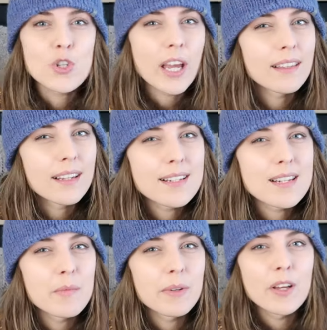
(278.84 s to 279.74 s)
So check the links
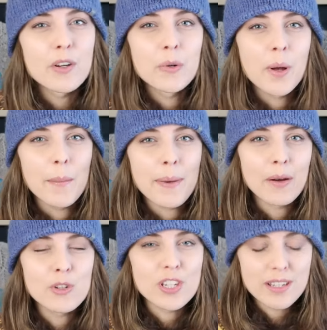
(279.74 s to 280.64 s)
down below,
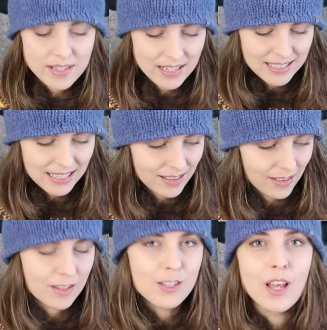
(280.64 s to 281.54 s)
pouches,
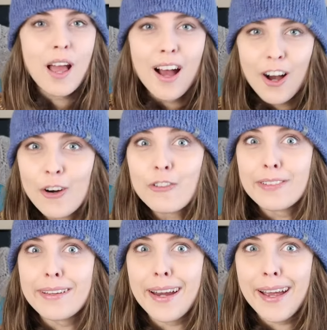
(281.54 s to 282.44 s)
needles,
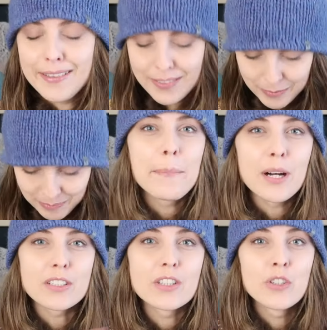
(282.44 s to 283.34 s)
hopefully I have them,
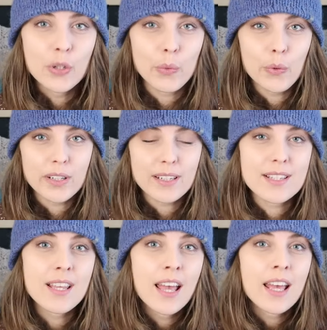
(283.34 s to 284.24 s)
but no
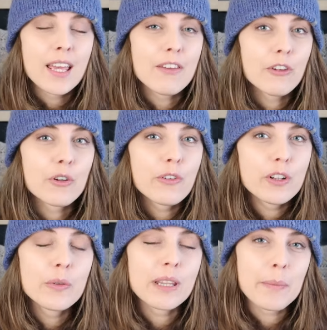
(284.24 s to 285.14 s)
worries. If you're
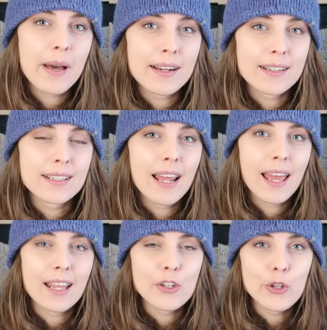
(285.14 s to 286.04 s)
following the pattern
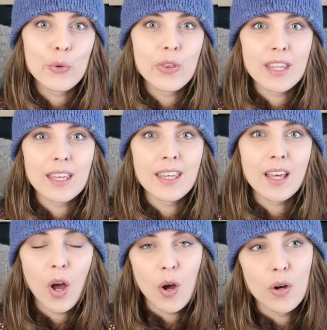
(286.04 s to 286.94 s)
and you're
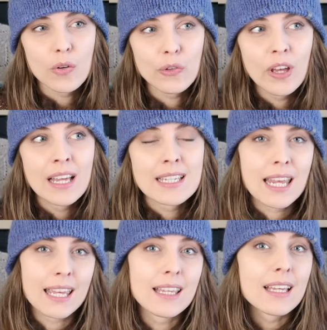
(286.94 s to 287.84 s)
thinking of
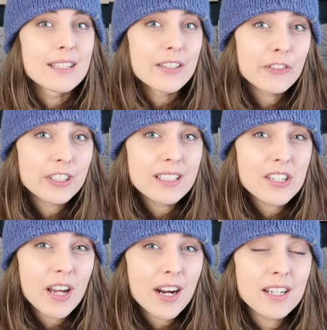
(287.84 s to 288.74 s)
taking a
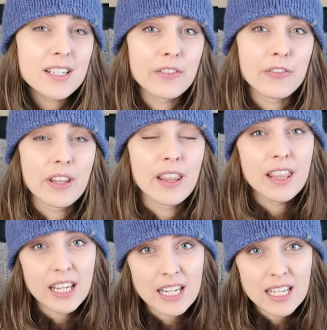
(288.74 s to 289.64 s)
different yarn, different
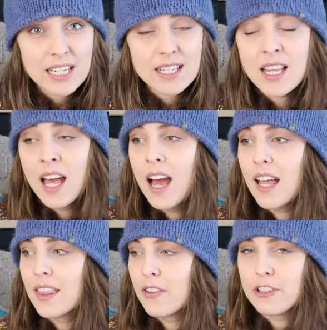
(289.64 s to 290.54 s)
thickness
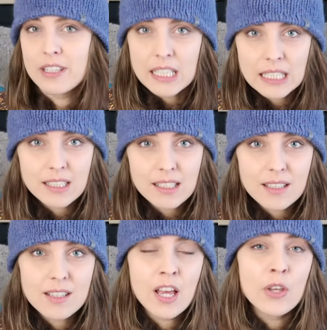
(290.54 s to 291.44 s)
and different
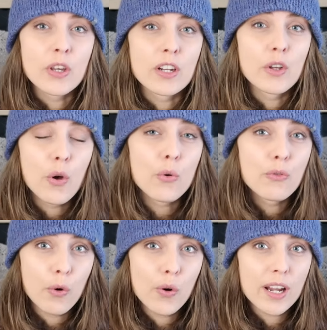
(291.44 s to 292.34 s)
needles, you can go
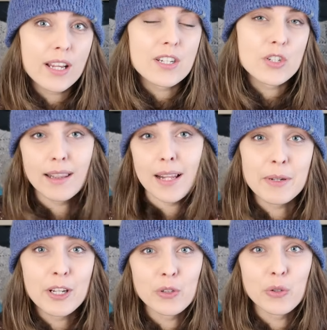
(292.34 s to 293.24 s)
for it. Let
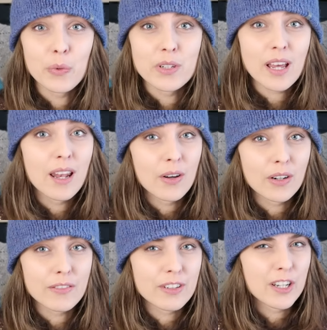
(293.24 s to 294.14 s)
me know, do you want a
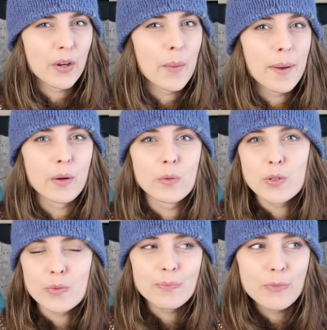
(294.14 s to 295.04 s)
longer video
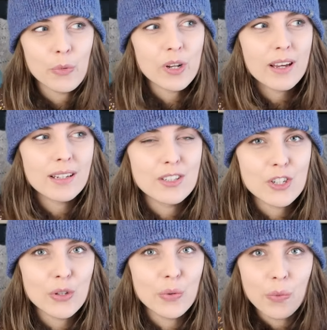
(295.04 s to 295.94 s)
about what I
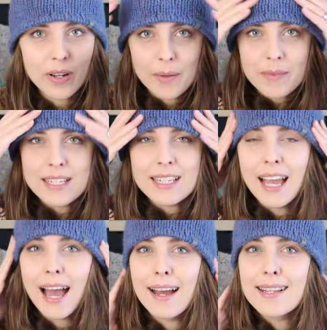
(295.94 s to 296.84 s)
do when I'm knitting
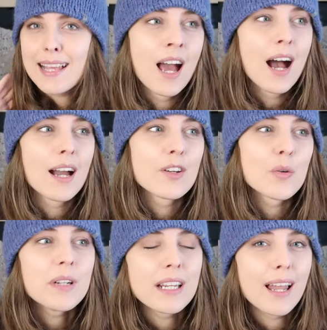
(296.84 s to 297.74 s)
hats? I
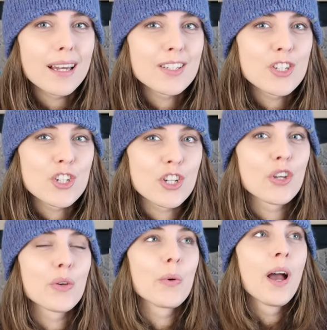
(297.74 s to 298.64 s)
normally like to
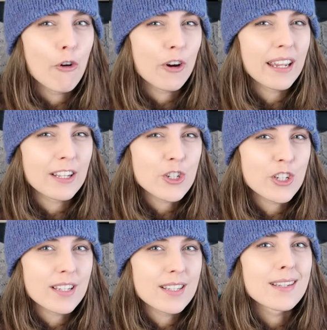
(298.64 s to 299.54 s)
do four
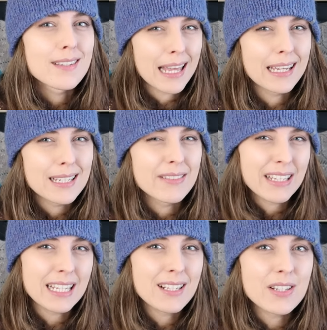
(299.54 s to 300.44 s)
inches negative
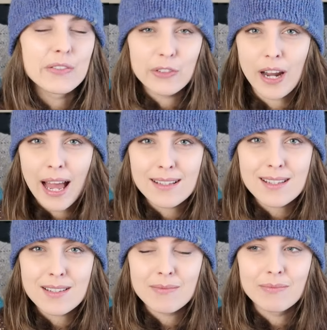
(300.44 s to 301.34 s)
ease for
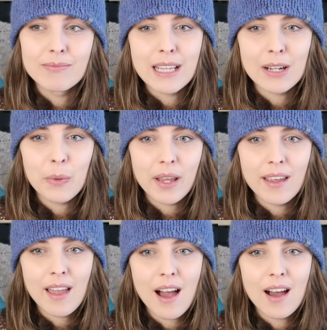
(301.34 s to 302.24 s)
hats. That
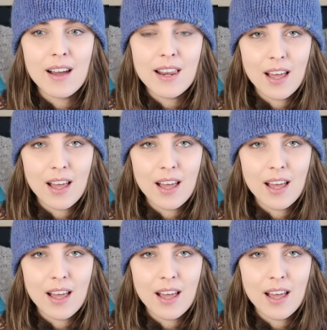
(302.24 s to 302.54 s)
way I